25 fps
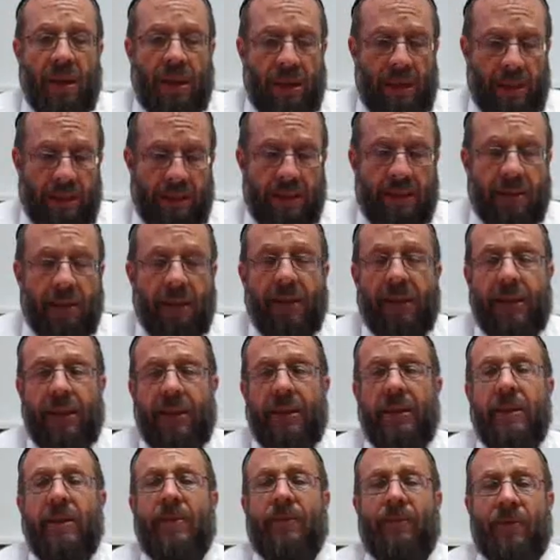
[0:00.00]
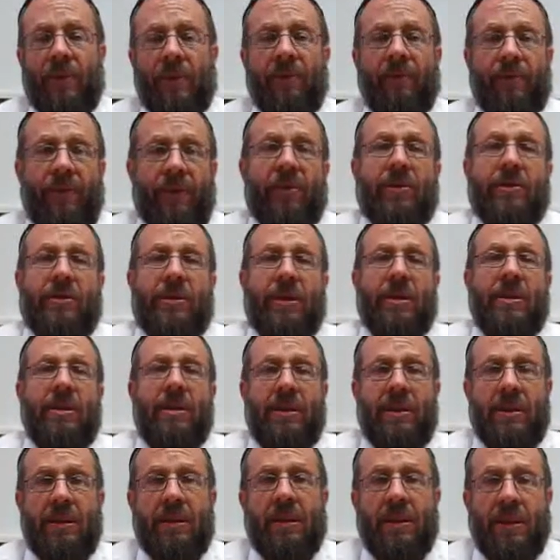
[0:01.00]
as gleaned from
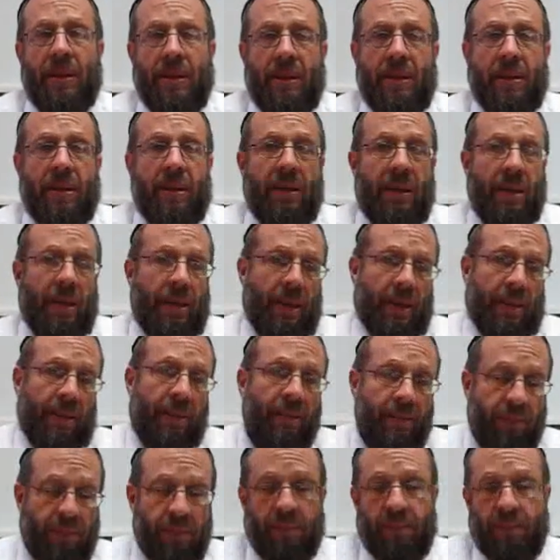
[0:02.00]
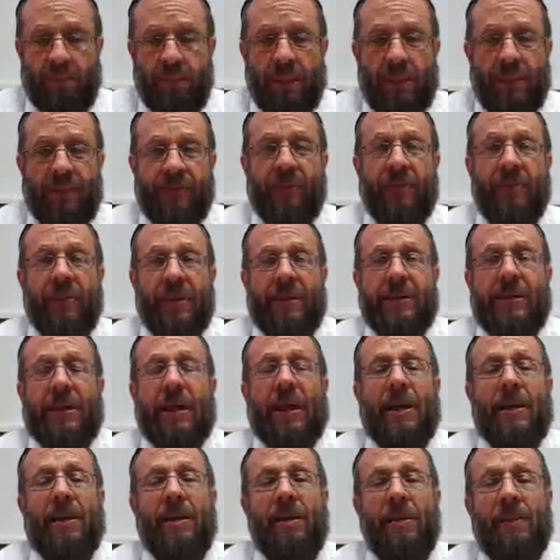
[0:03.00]
verses and perhaps from
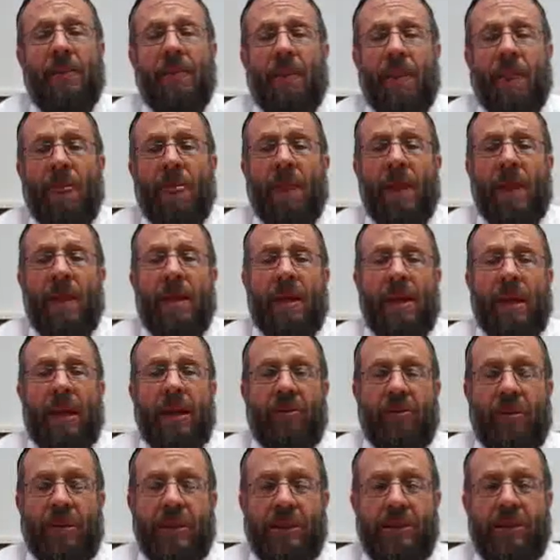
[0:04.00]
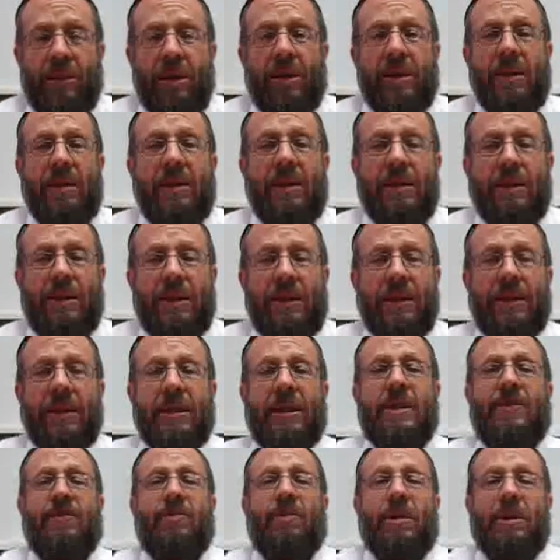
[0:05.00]
Chazal, and what he's done is he's
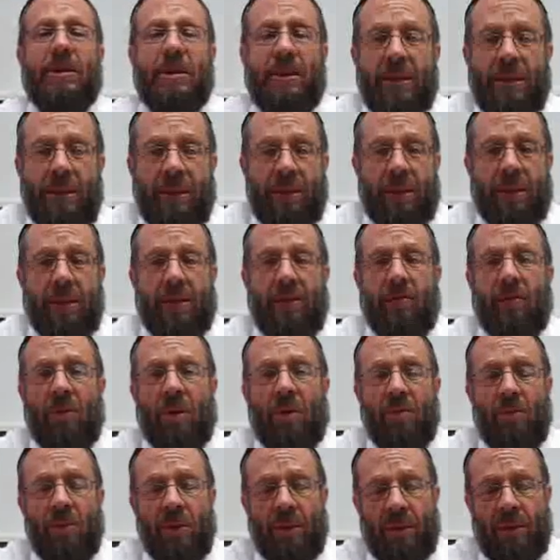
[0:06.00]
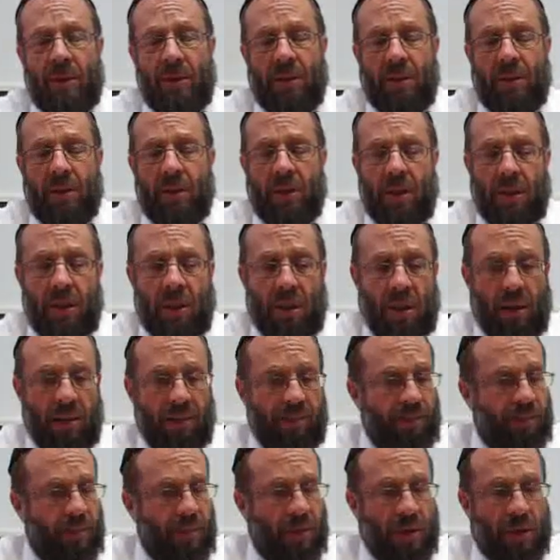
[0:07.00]
expressed it in what would
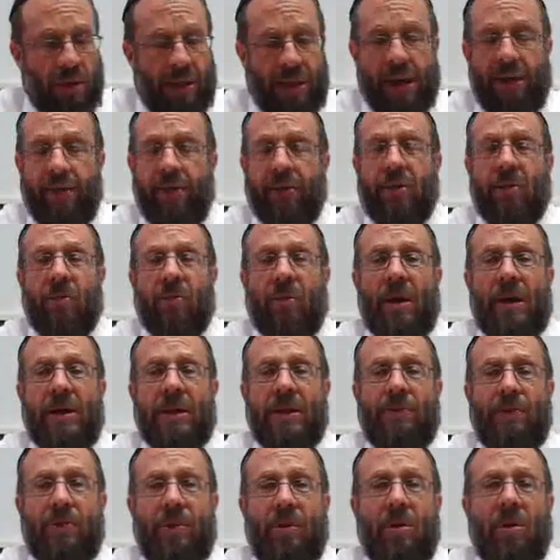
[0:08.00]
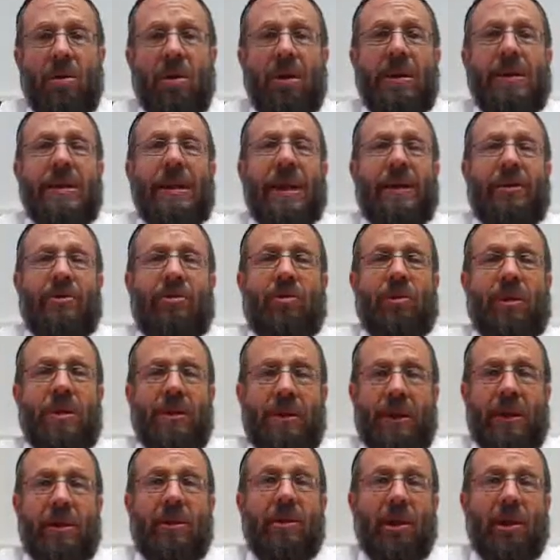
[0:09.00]
um, could characterize purely naturalistic